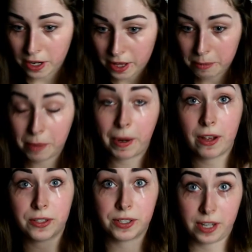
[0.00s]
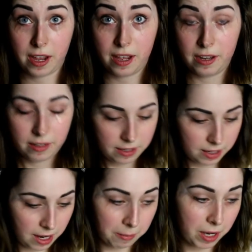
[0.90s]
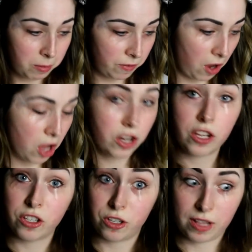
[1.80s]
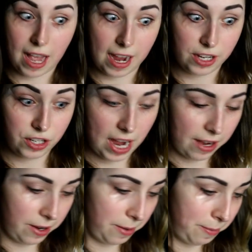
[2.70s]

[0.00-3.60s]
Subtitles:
now that my brows are done, I'm going to move on to the eyeshadow.